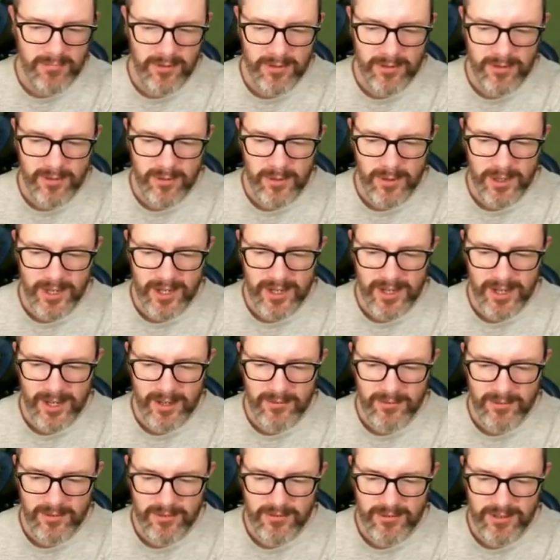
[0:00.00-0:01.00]
good quick
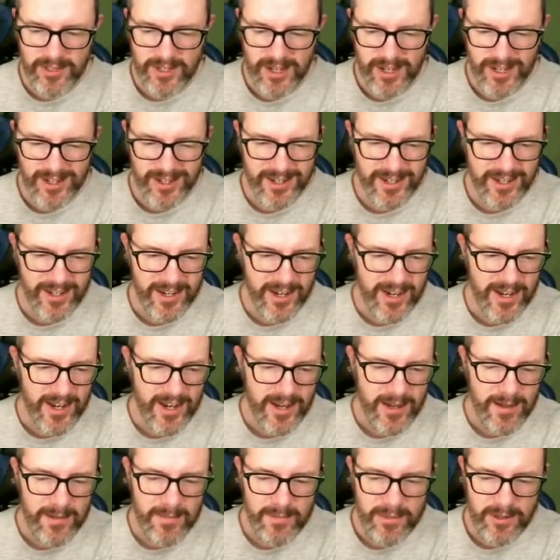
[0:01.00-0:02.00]
counter attack
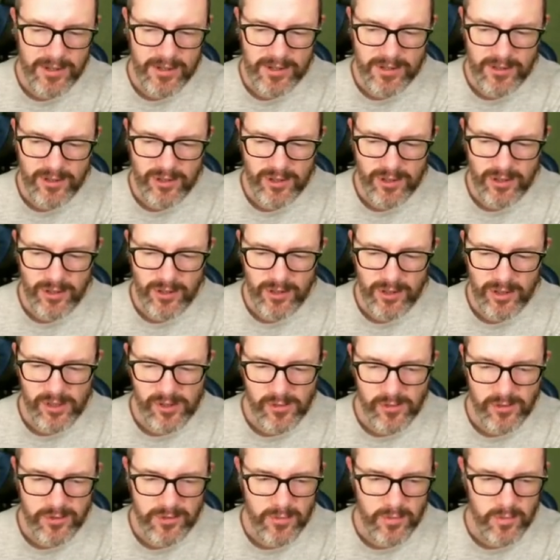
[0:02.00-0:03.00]
but the shot
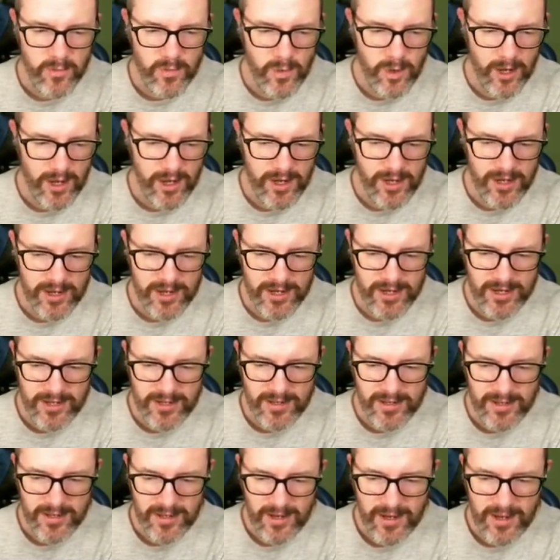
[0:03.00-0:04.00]
goes wide.
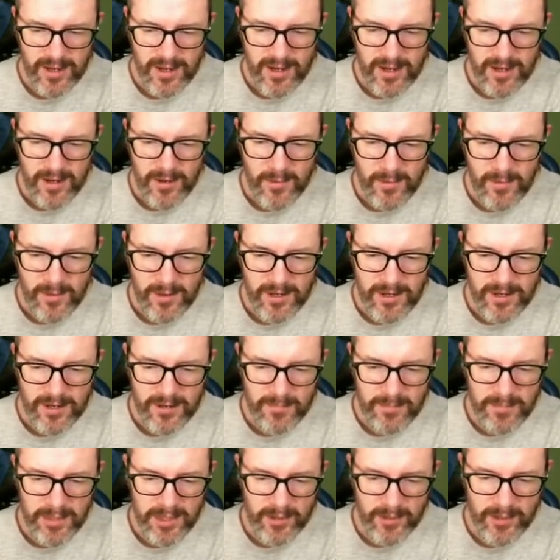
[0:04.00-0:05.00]
We're
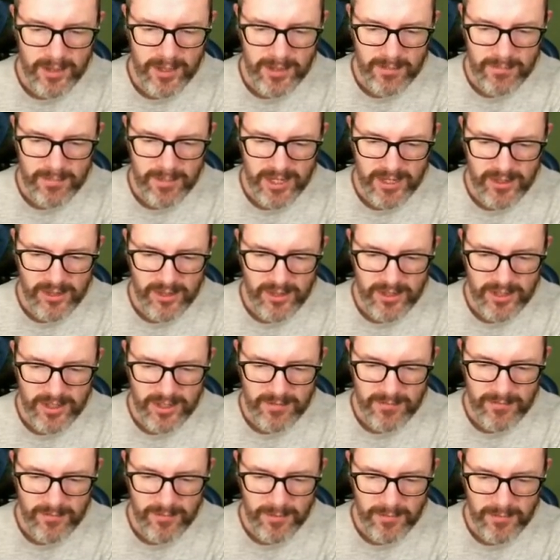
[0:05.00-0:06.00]
building patiently
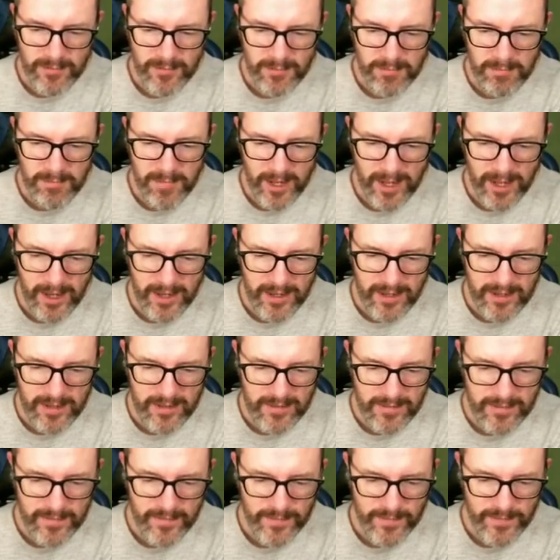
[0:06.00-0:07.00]
from the back.
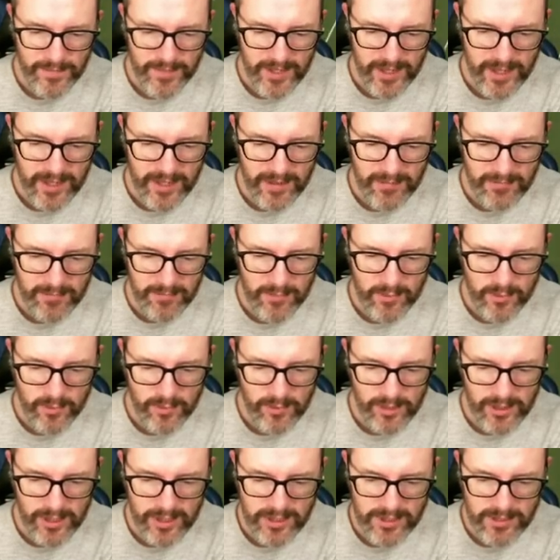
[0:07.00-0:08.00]
Um, ooh,
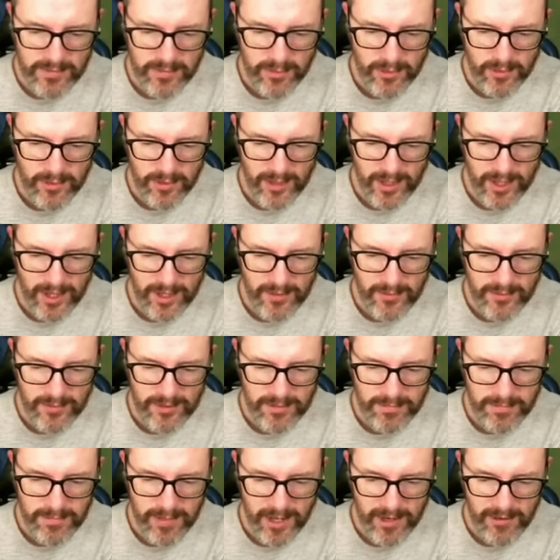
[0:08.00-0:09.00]
nice ball out
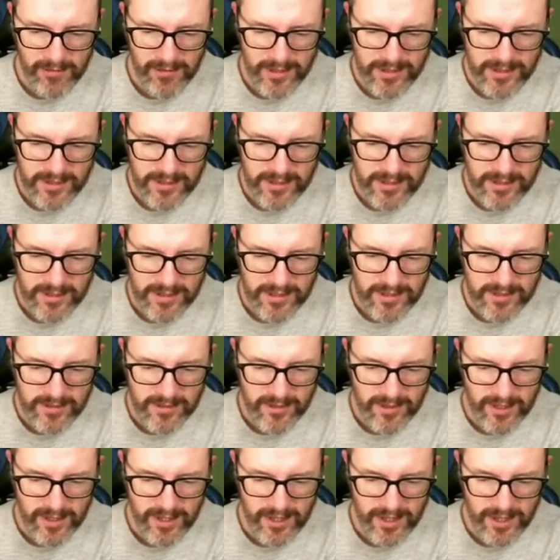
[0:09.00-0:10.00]
to Perez. He's
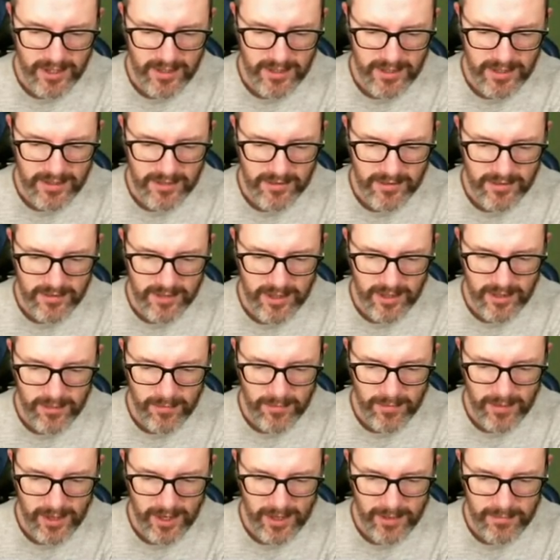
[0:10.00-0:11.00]
got Hernandez on the
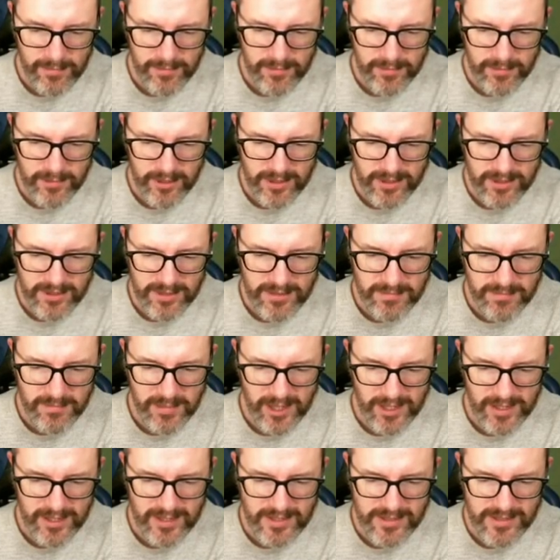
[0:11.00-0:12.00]
overlap, who cuts it
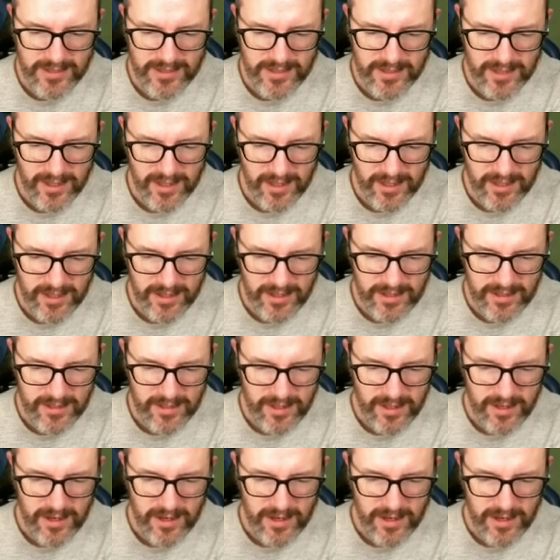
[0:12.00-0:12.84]
back inside.